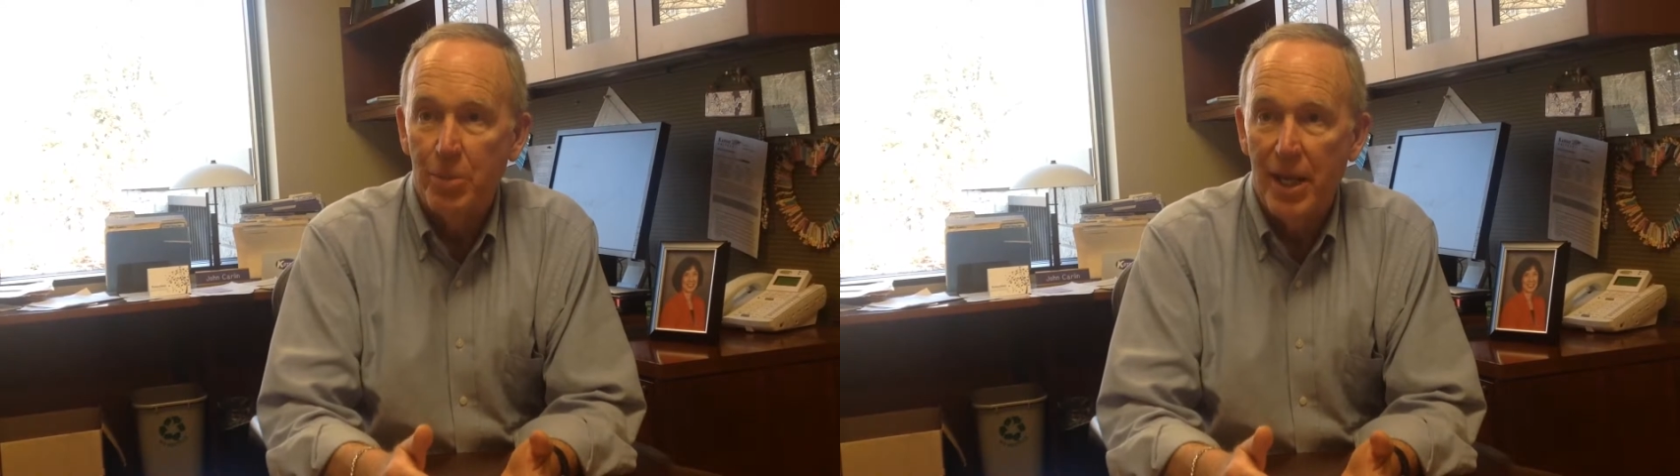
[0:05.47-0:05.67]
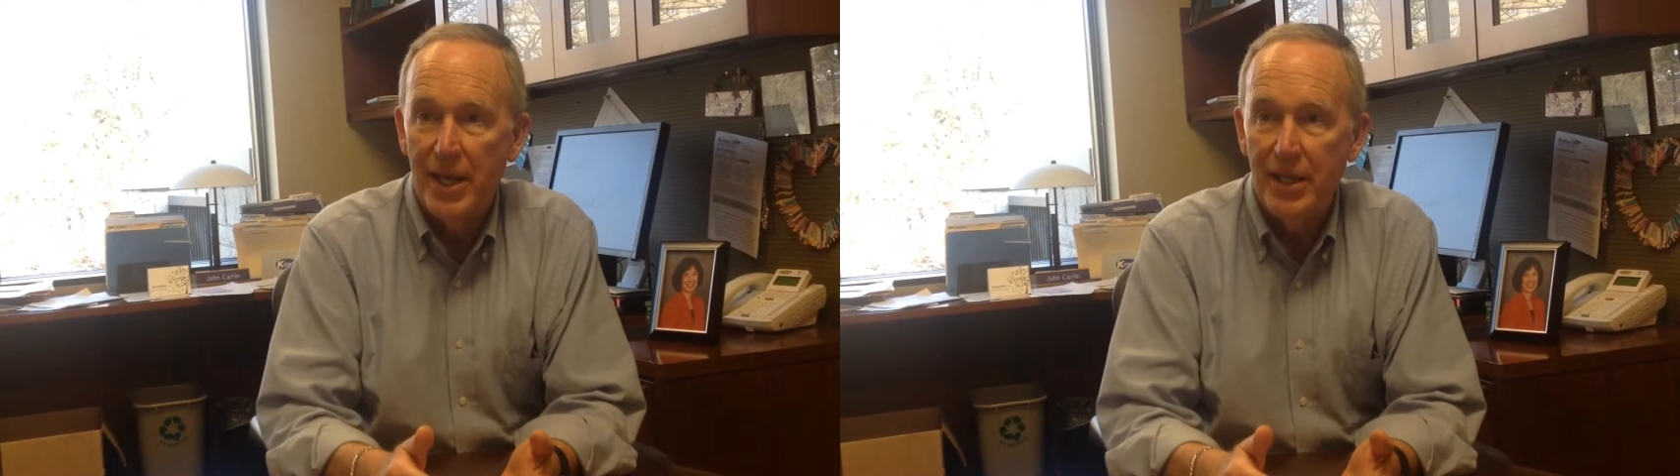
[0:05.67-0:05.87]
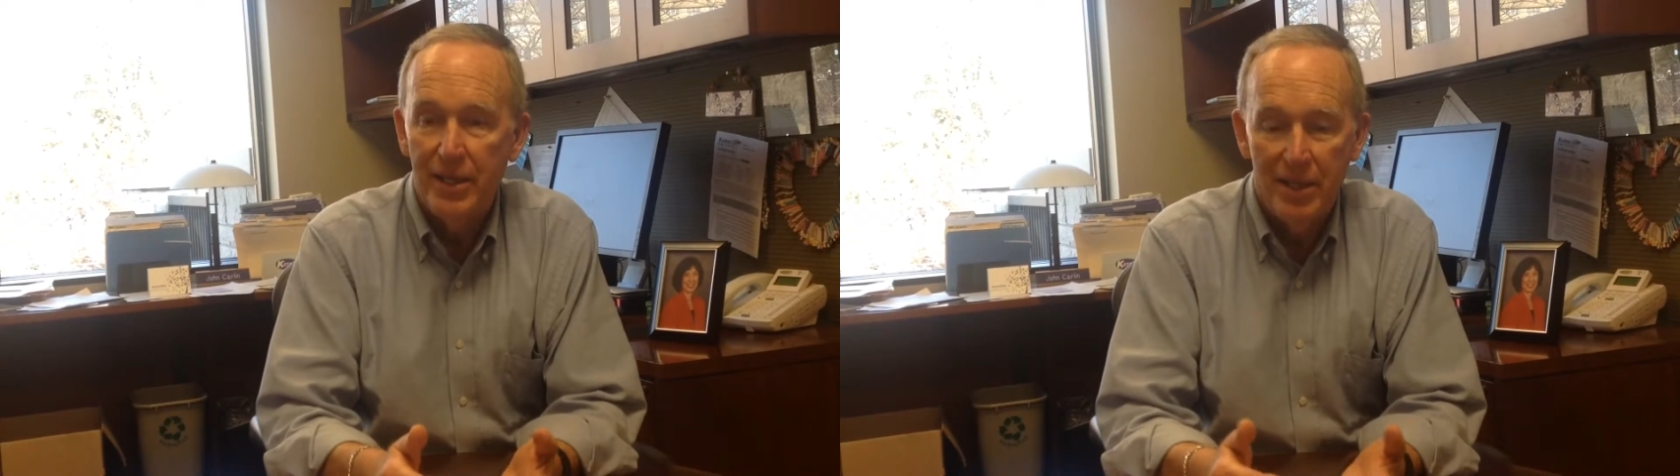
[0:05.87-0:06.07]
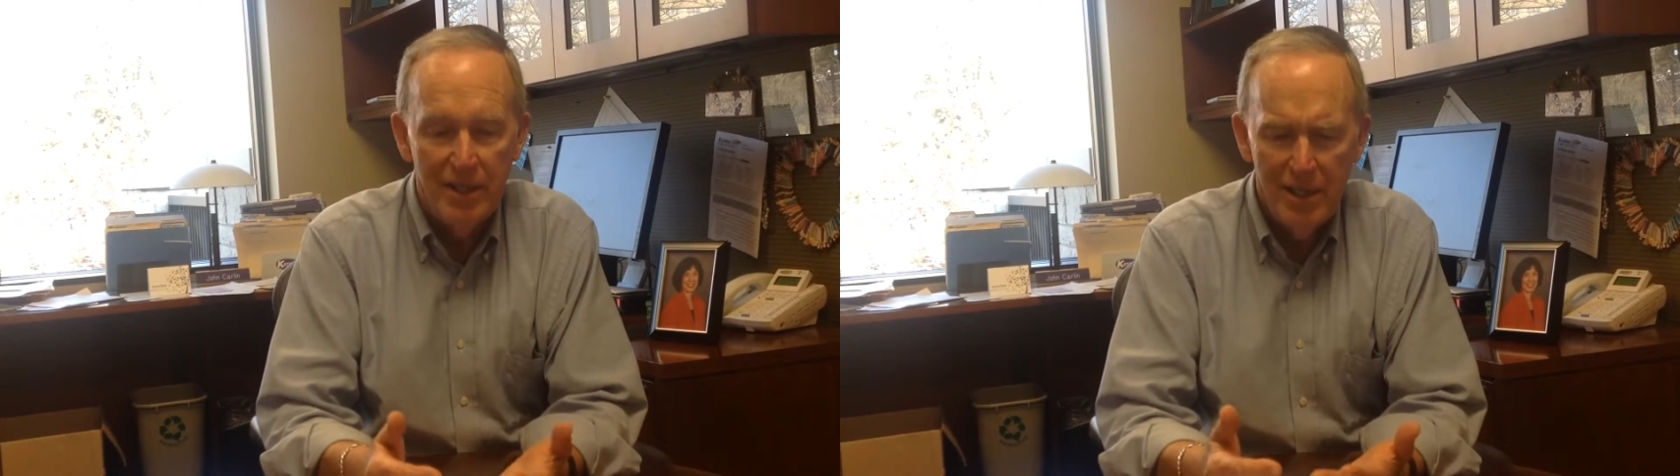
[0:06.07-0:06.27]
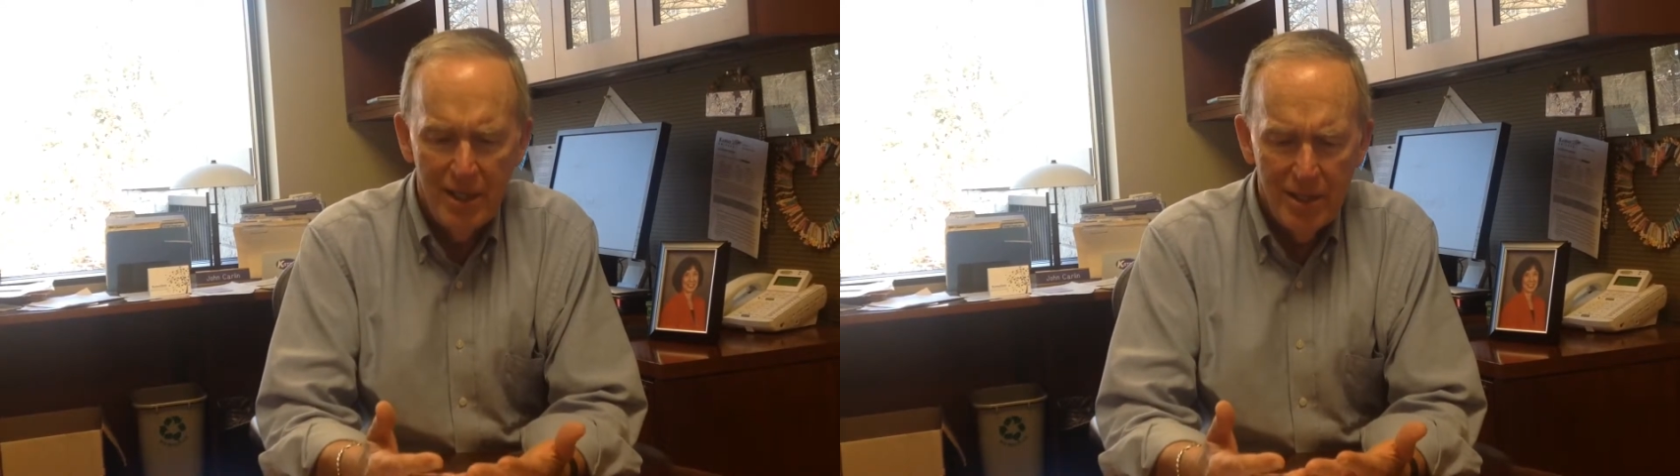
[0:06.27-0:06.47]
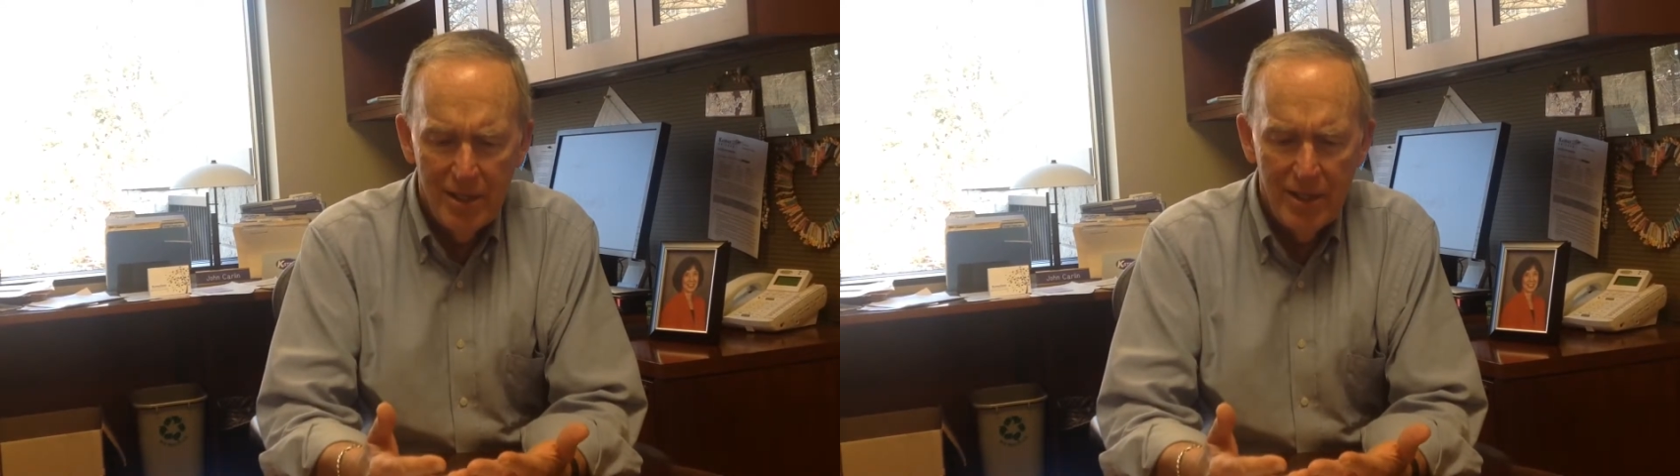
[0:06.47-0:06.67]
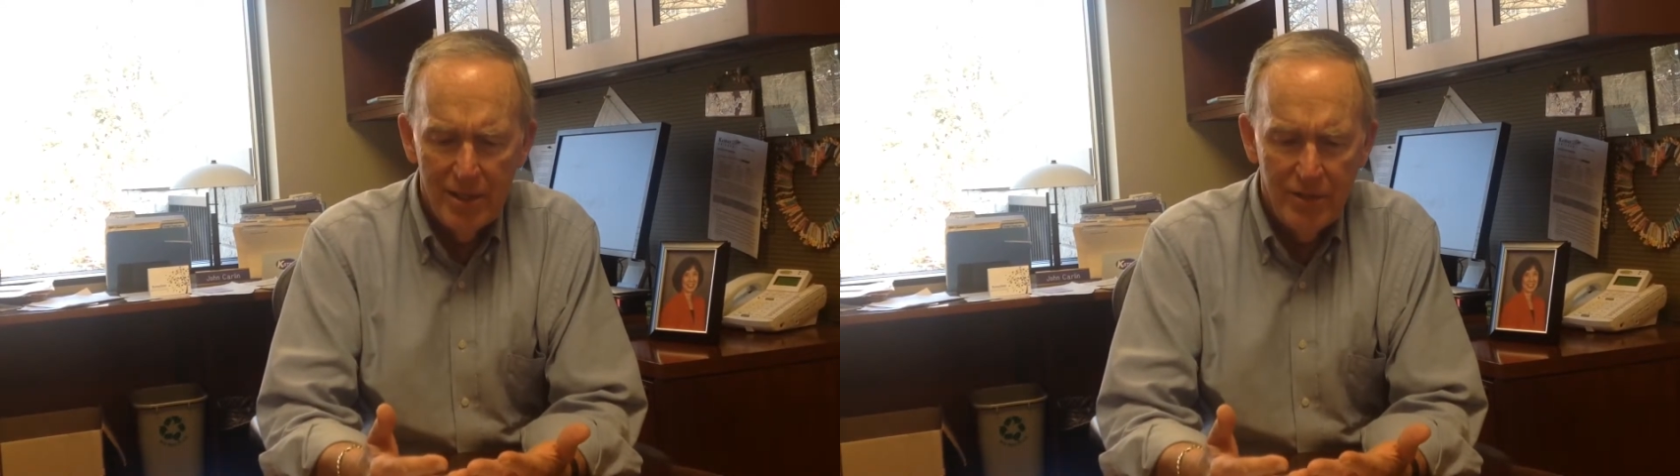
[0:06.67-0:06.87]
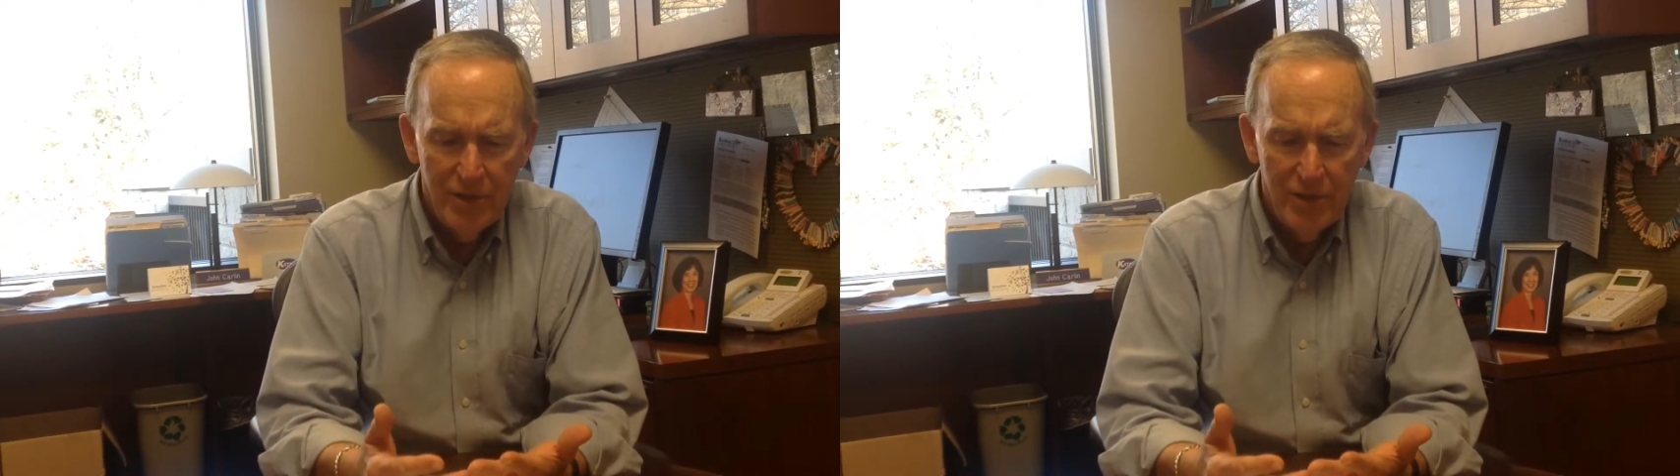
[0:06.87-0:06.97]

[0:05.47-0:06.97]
planning, the